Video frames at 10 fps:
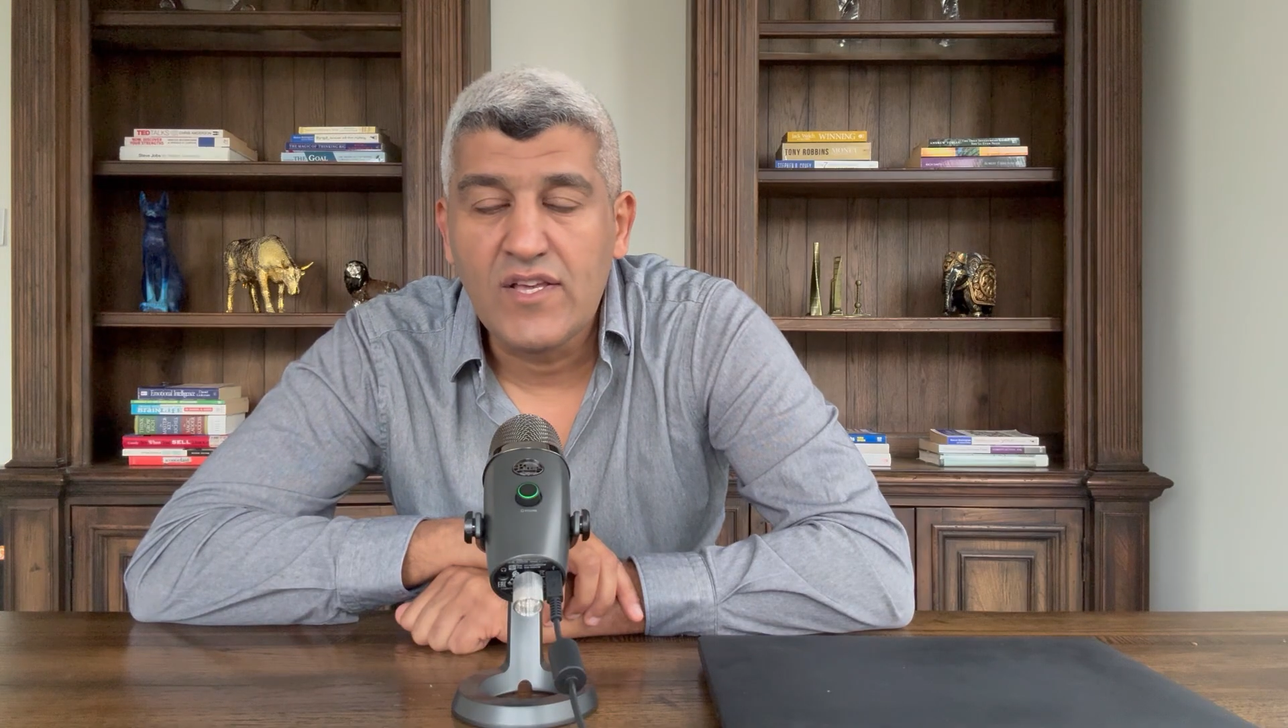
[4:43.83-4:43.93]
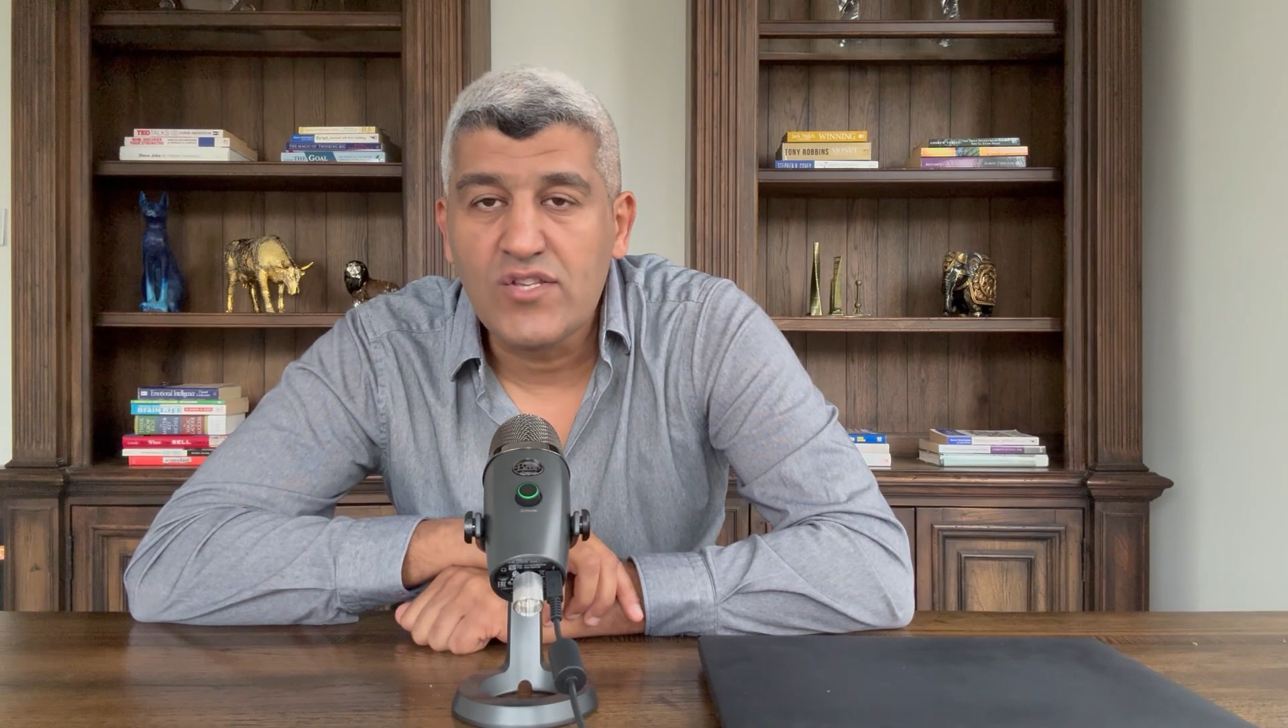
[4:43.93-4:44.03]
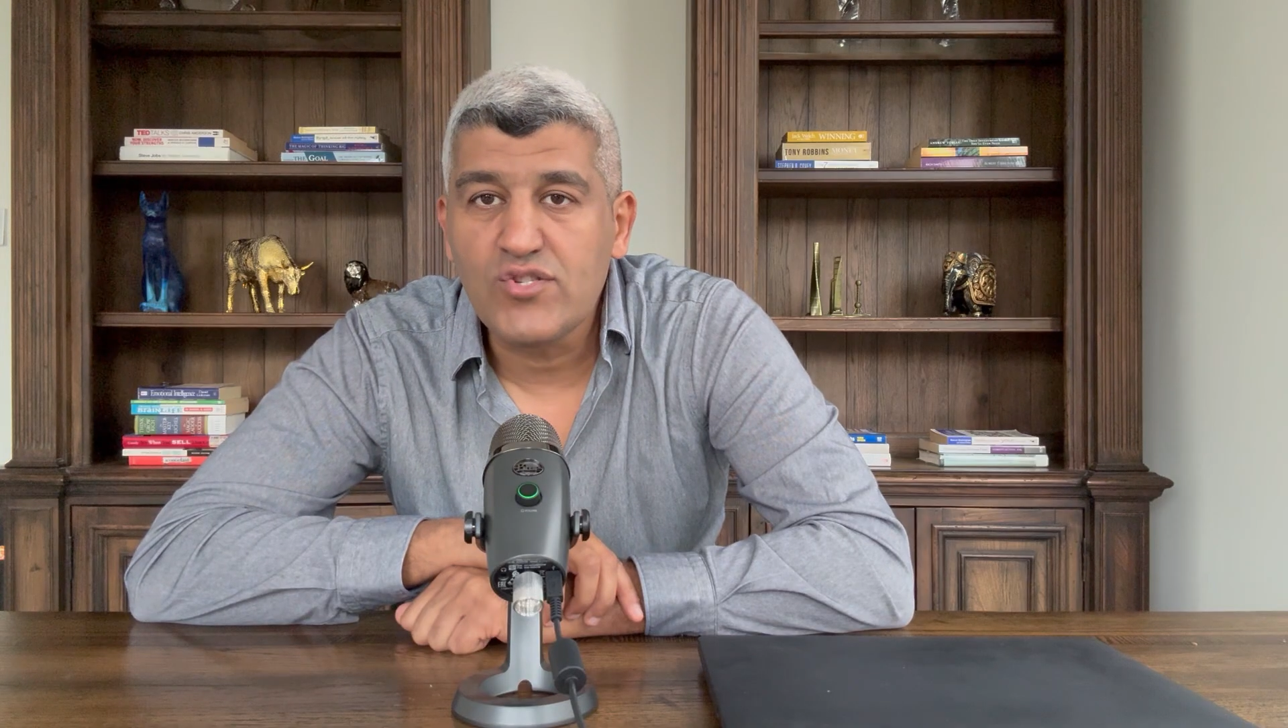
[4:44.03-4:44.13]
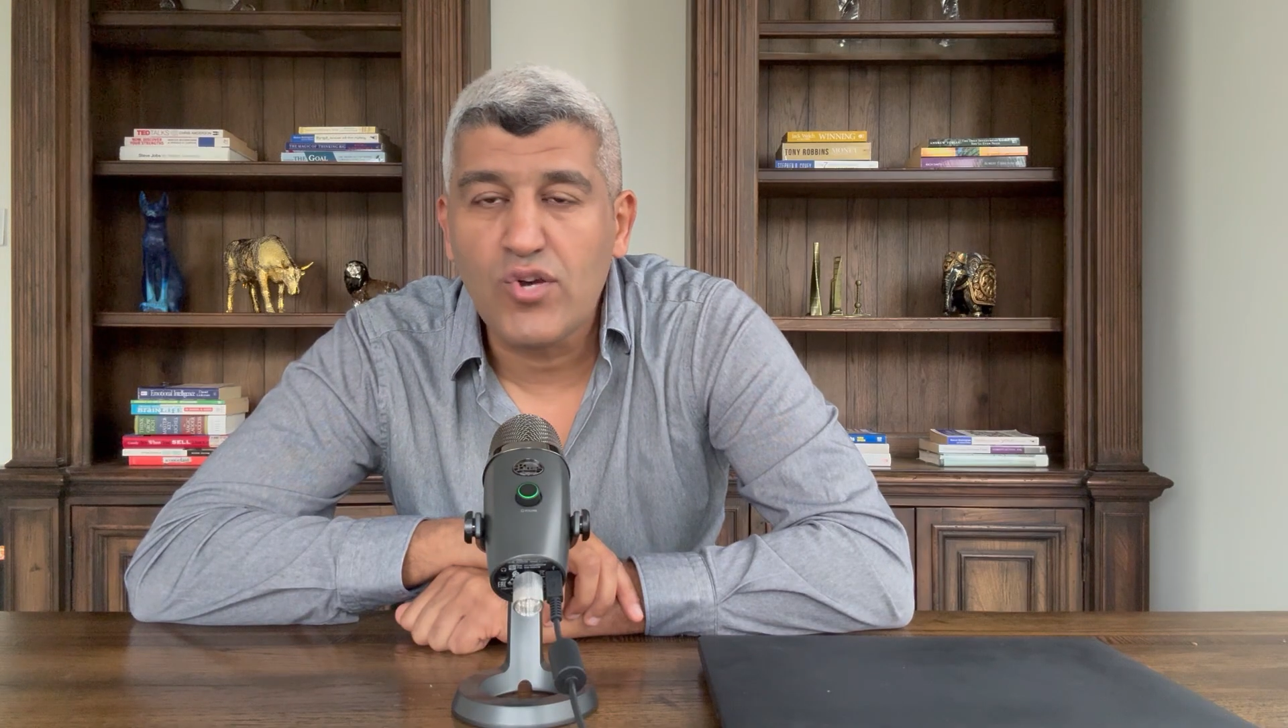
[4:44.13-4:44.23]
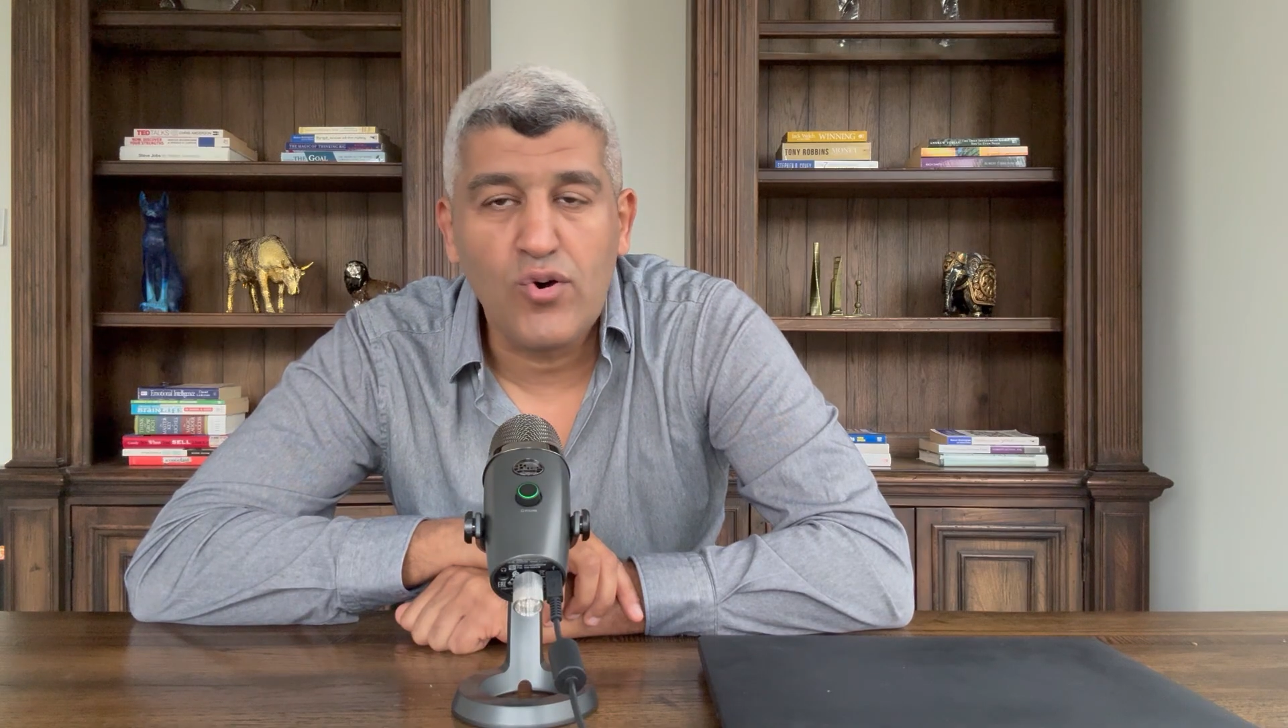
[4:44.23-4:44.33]

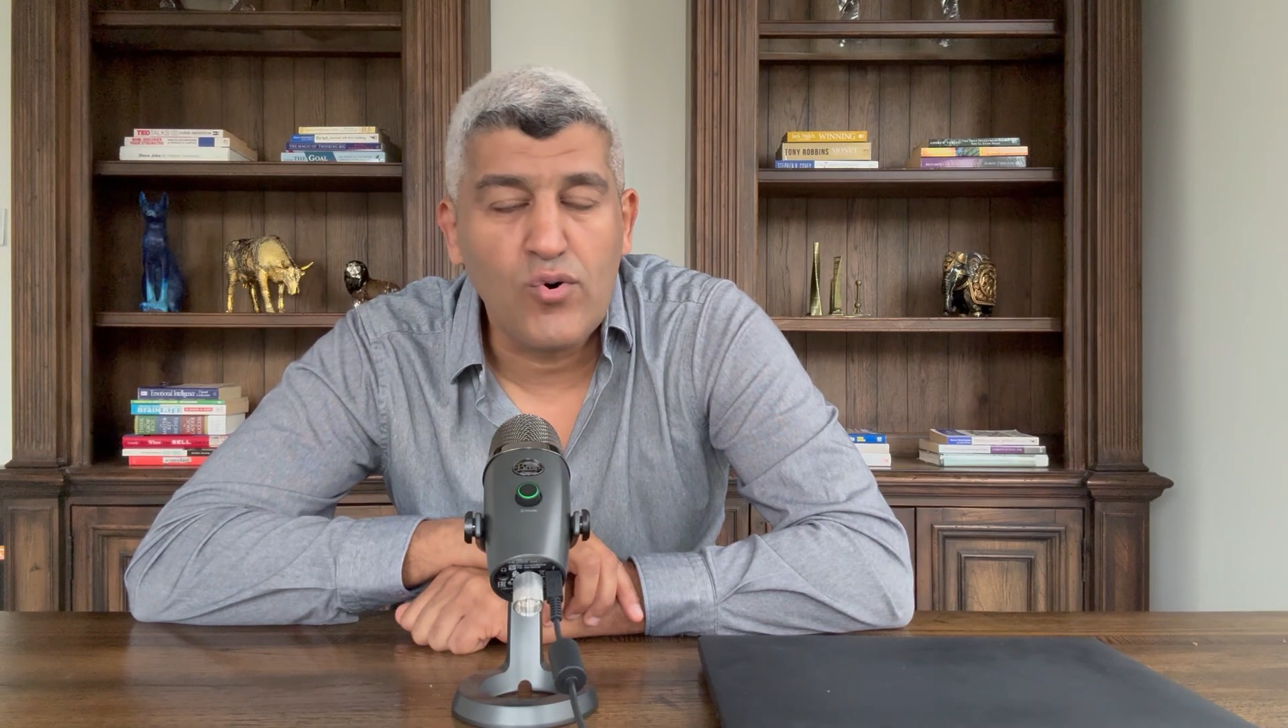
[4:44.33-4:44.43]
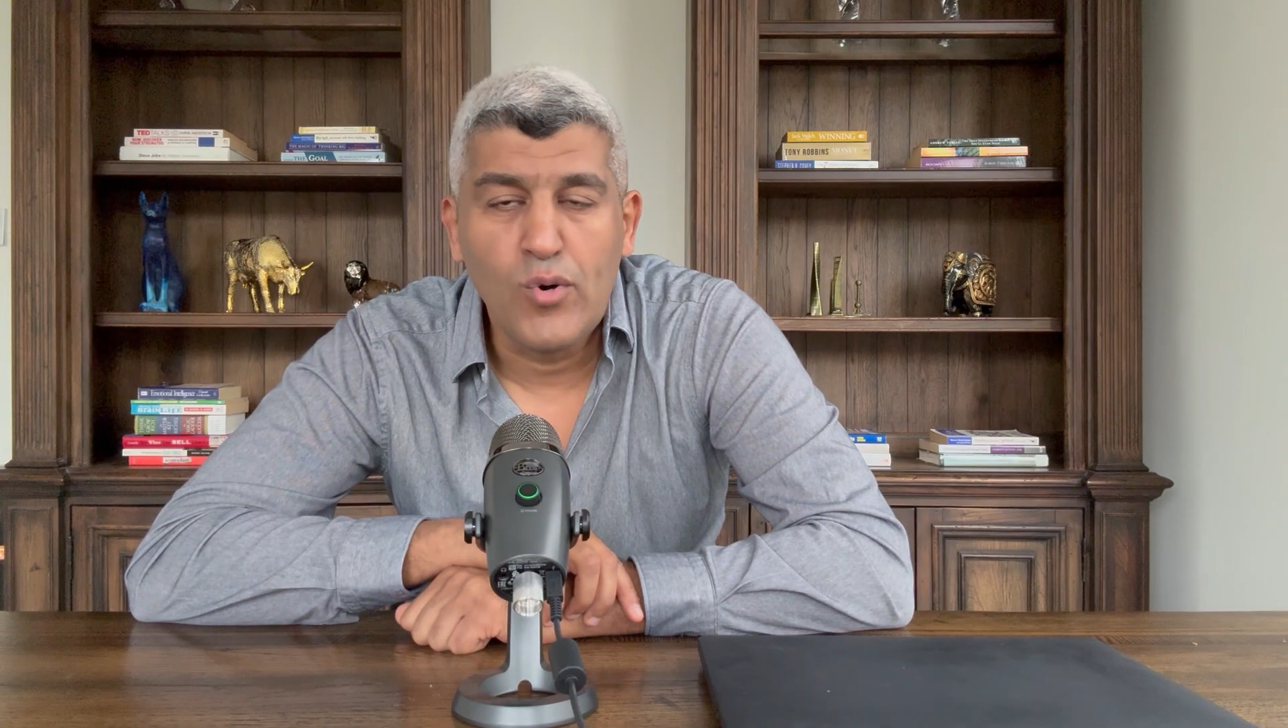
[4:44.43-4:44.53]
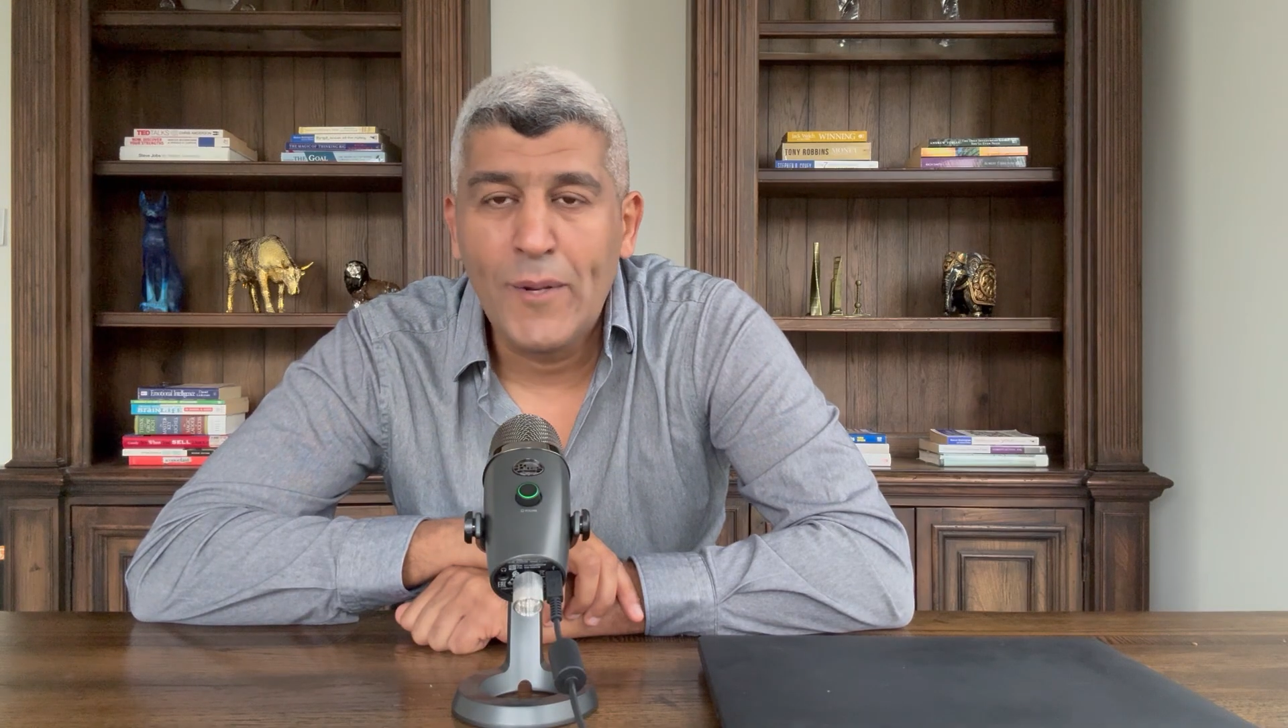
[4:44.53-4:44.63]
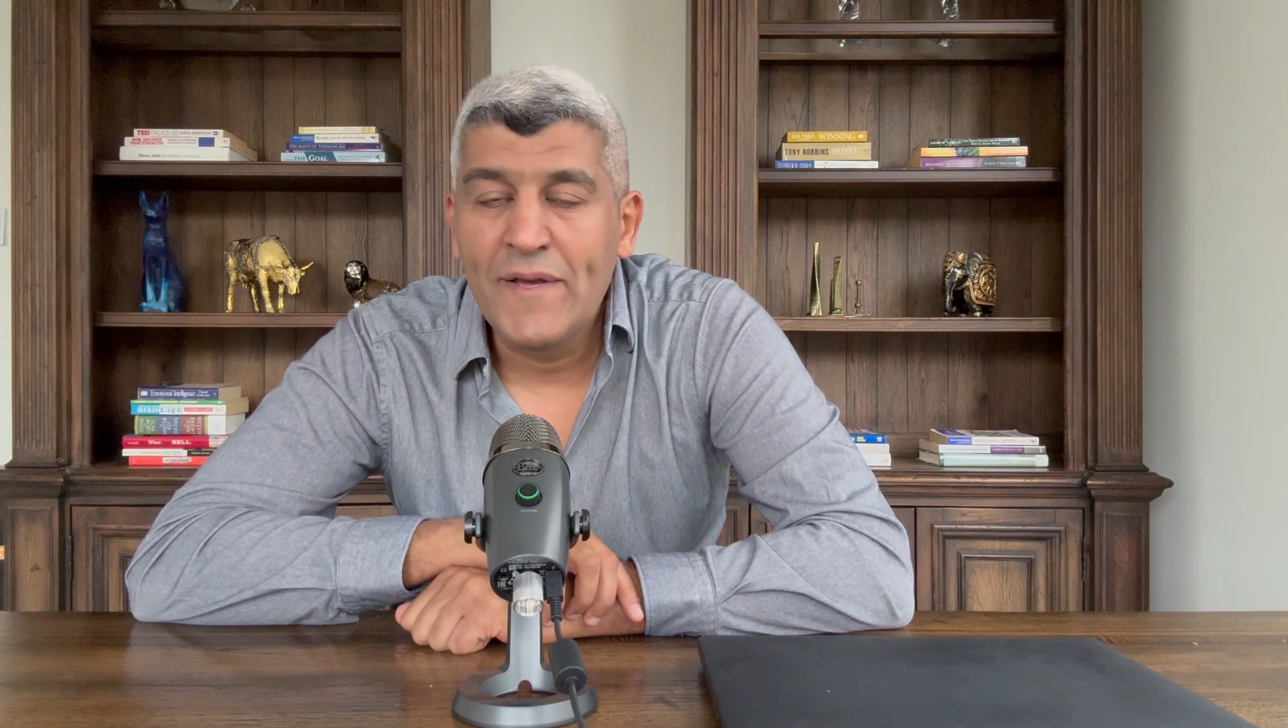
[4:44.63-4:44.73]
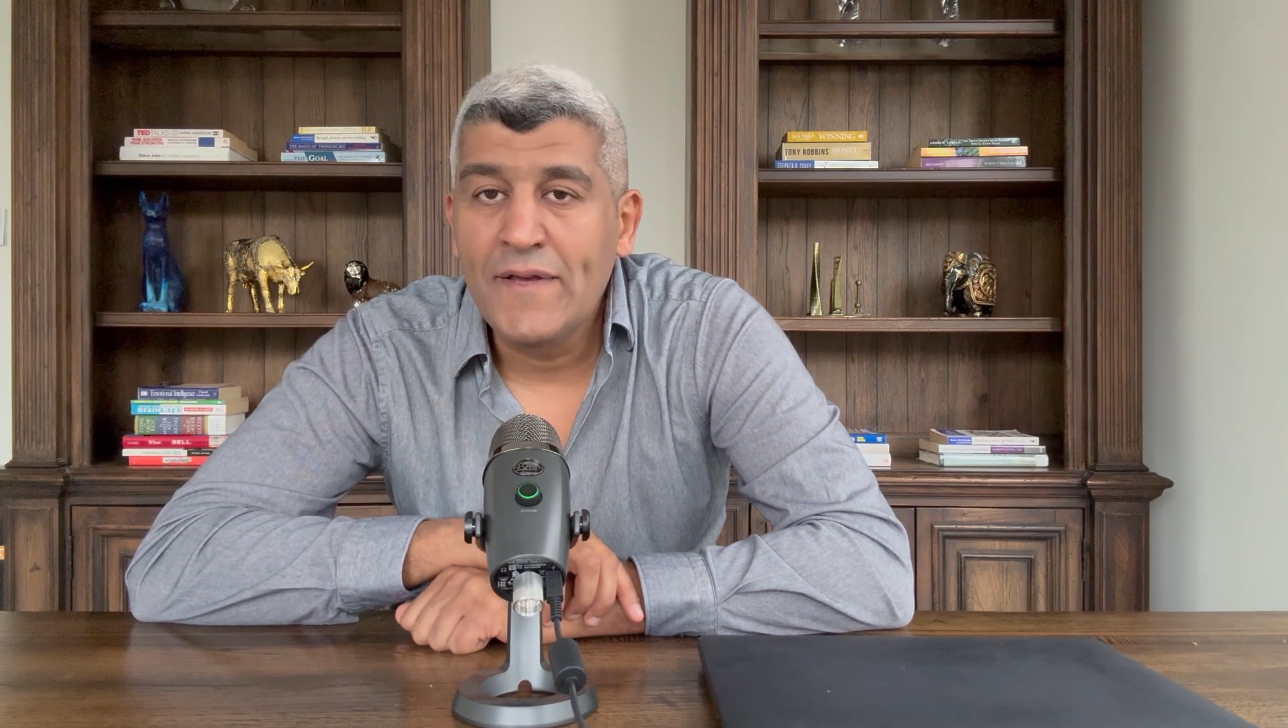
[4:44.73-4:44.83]
So